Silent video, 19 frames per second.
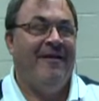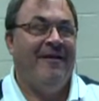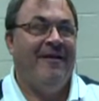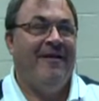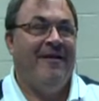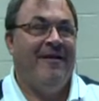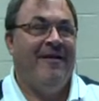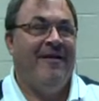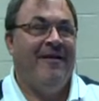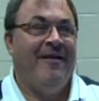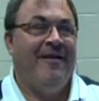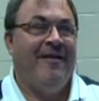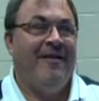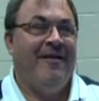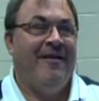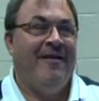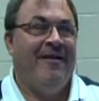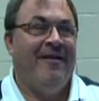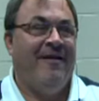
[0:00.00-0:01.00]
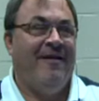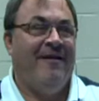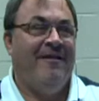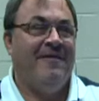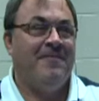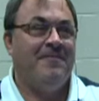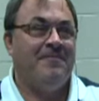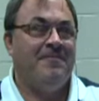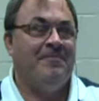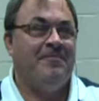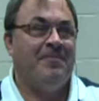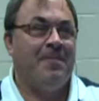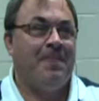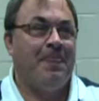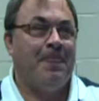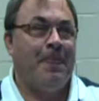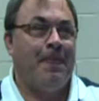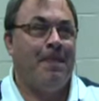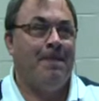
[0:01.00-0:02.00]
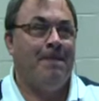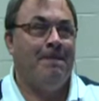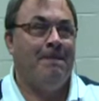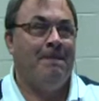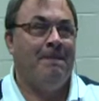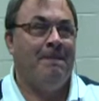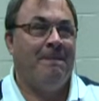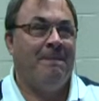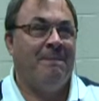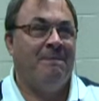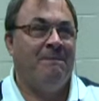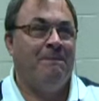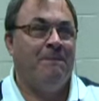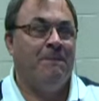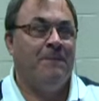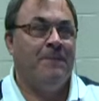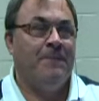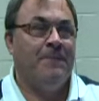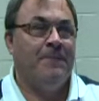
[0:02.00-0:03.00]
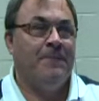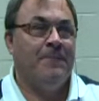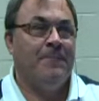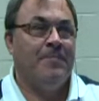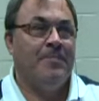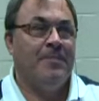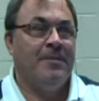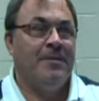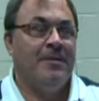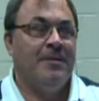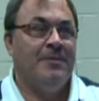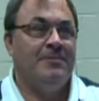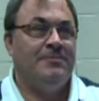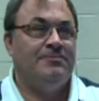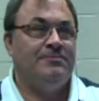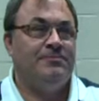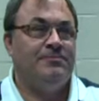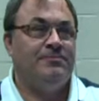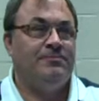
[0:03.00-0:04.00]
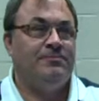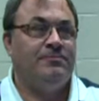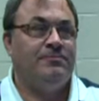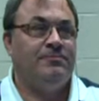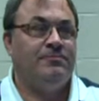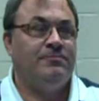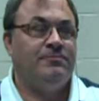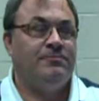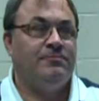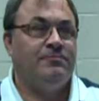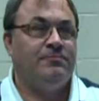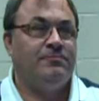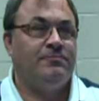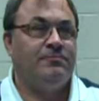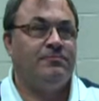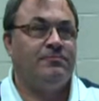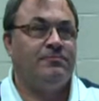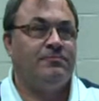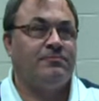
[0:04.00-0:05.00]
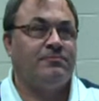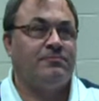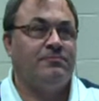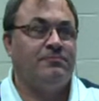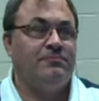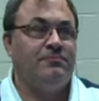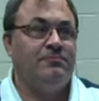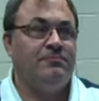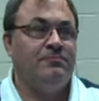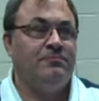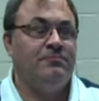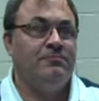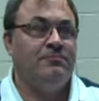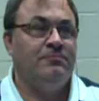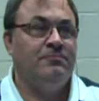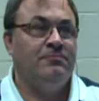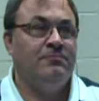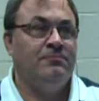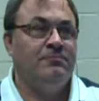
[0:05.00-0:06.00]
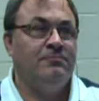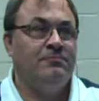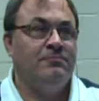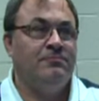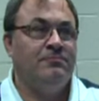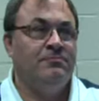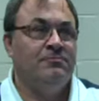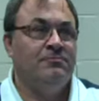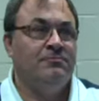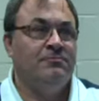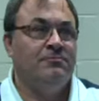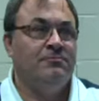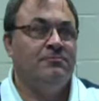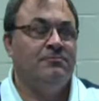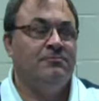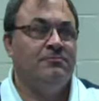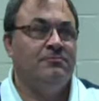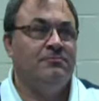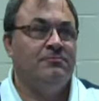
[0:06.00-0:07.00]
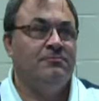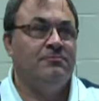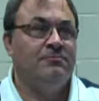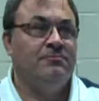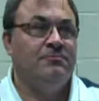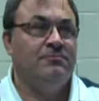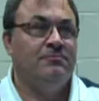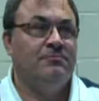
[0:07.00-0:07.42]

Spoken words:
(not speaking)